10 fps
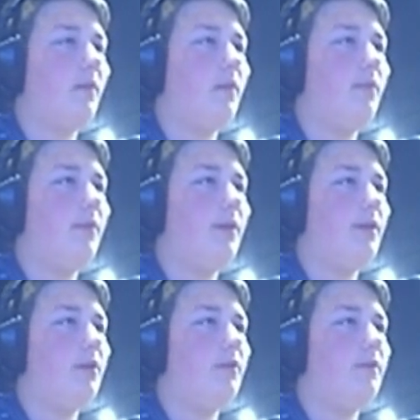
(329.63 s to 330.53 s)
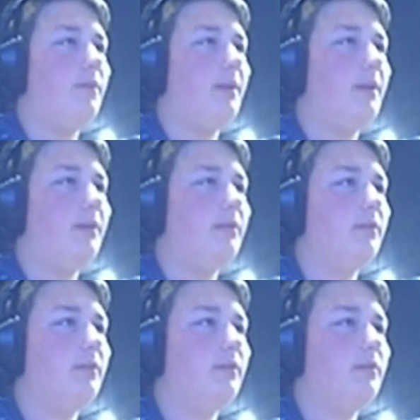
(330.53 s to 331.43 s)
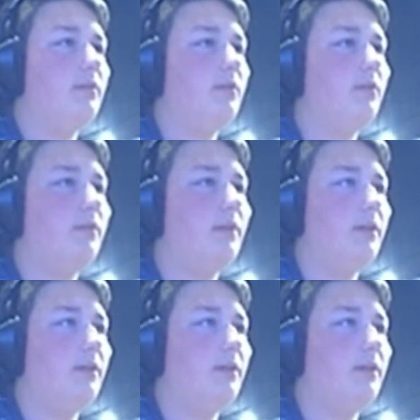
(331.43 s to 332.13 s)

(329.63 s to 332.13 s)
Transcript: we're gonna go from here, over here.